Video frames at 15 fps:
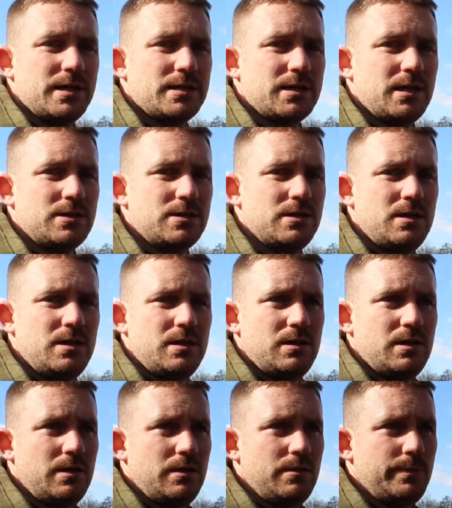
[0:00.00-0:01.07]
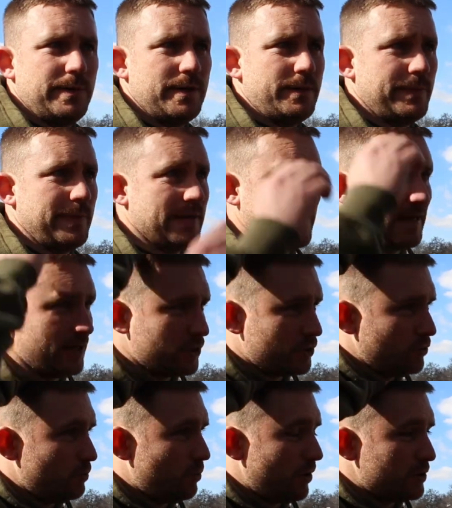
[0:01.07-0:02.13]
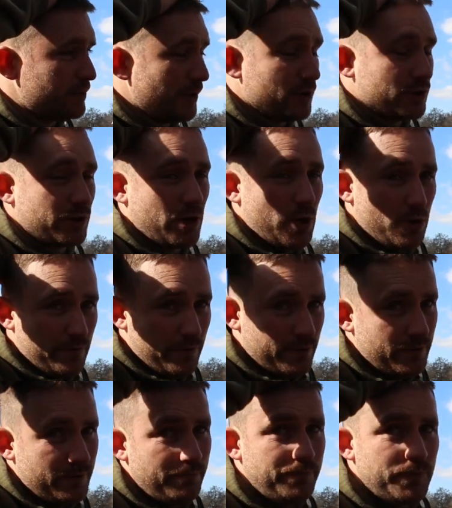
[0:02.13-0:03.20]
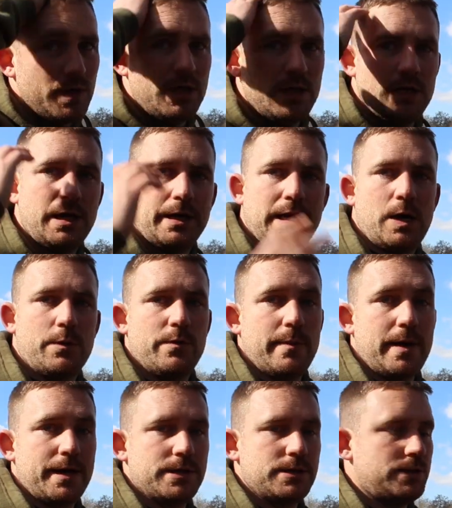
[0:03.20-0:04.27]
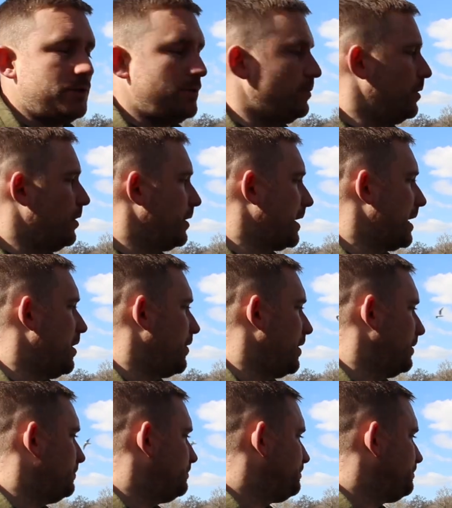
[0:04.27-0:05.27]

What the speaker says: This has. It's been cancelled once because of COVID, and now we've managed to get on it.